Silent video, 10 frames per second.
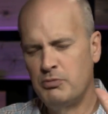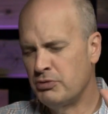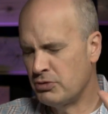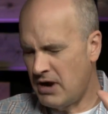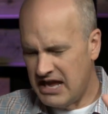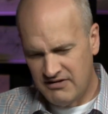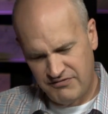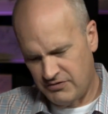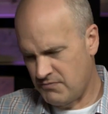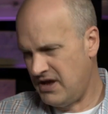pray
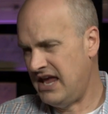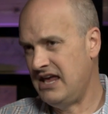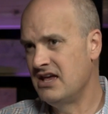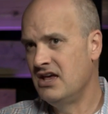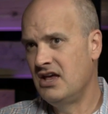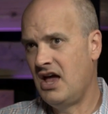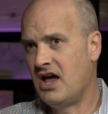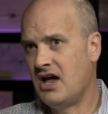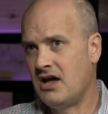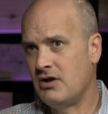for me
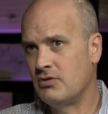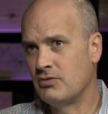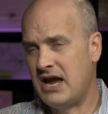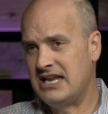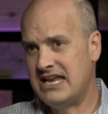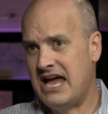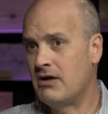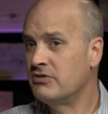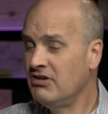uh, right now.